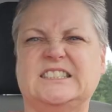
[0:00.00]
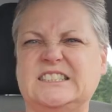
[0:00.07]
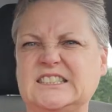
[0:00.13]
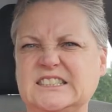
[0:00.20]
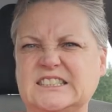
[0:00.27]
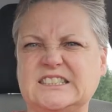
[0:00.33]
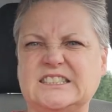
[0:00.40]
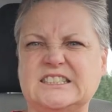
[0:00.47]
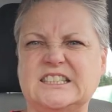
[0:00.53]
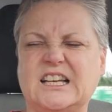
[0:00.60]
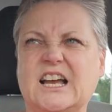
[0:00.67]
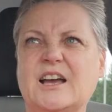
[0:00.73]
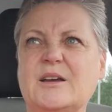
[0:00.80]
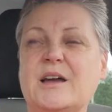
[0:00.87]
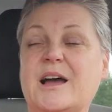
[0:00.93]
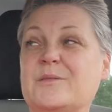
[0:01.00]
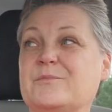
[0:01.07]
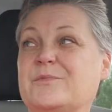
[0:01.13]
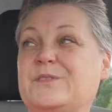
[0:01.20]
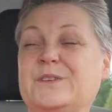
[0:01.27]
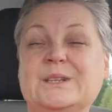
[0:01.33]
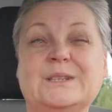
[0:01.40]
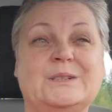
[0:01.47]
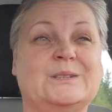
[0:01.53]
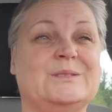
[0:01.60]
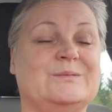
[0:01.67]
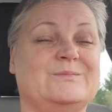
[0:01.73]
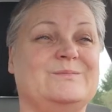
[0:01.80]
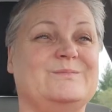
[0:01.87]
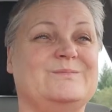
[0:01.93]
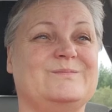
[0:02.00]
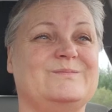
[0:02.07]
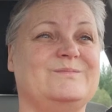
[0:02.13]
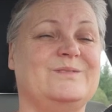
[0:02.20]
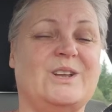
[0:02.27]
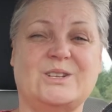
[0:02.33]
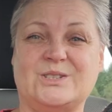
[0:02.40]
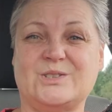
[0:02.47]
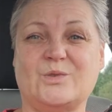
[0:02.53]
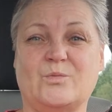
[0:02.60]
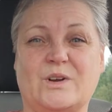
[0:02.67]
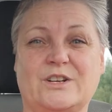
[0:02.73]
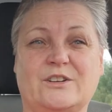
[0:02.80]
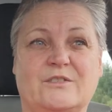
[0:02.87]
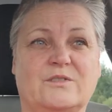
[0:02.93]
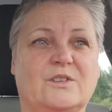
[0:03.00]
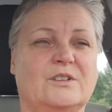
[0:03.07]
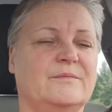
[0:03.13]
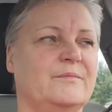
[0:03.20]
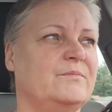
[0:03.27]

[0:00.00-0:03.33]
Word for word: eh, I, I'm feeling not so wonderful.